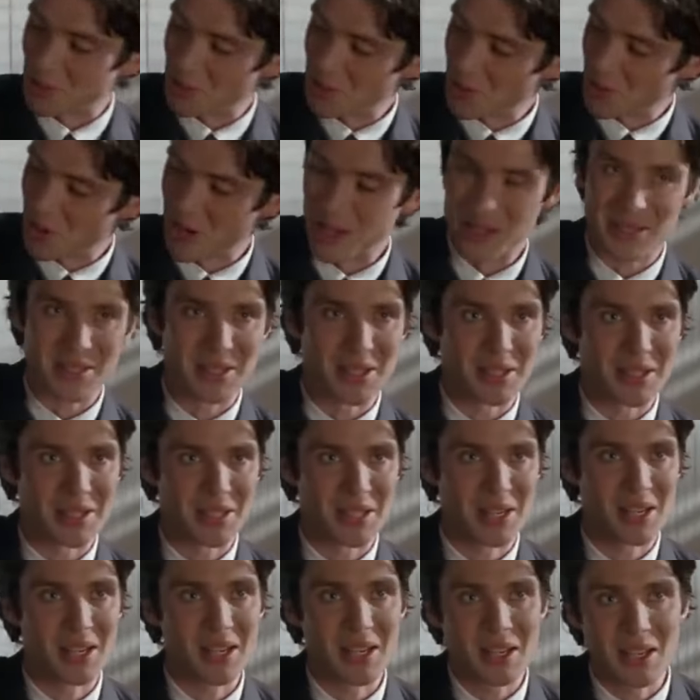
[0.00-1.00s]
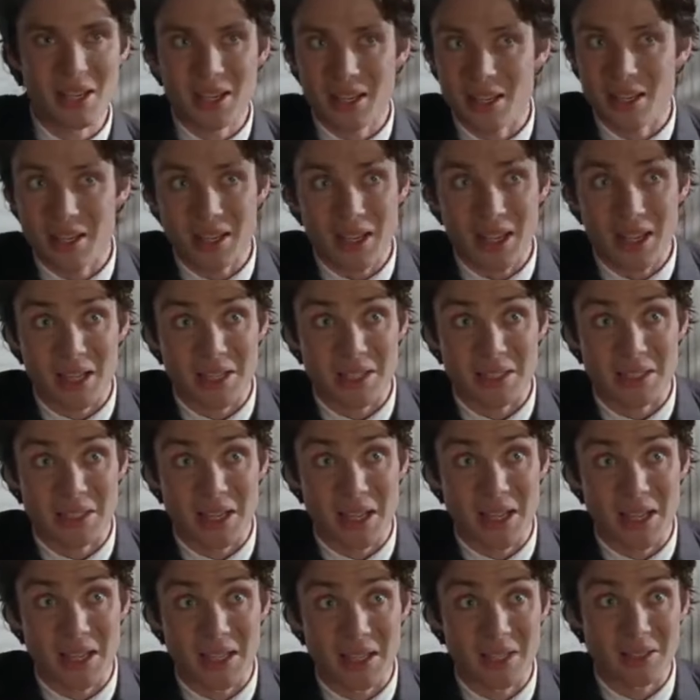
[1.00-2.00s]
the perfect opportunity
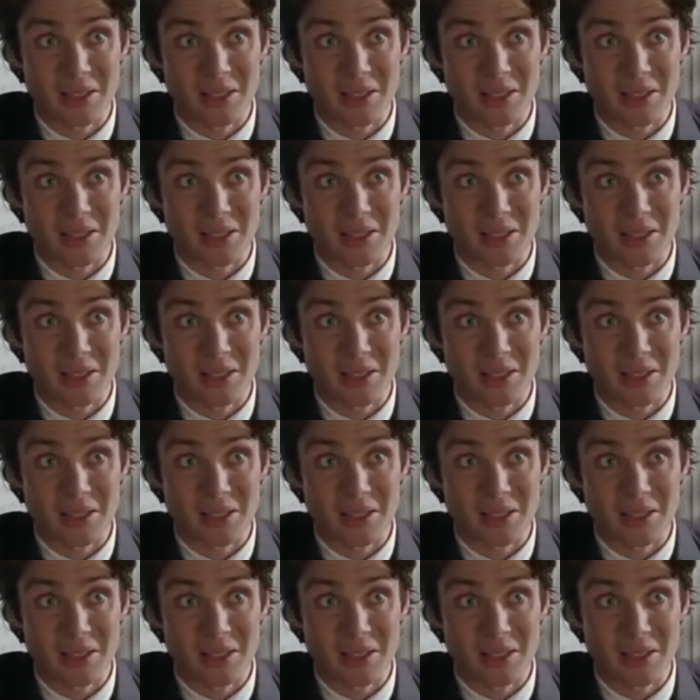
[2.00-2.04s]
to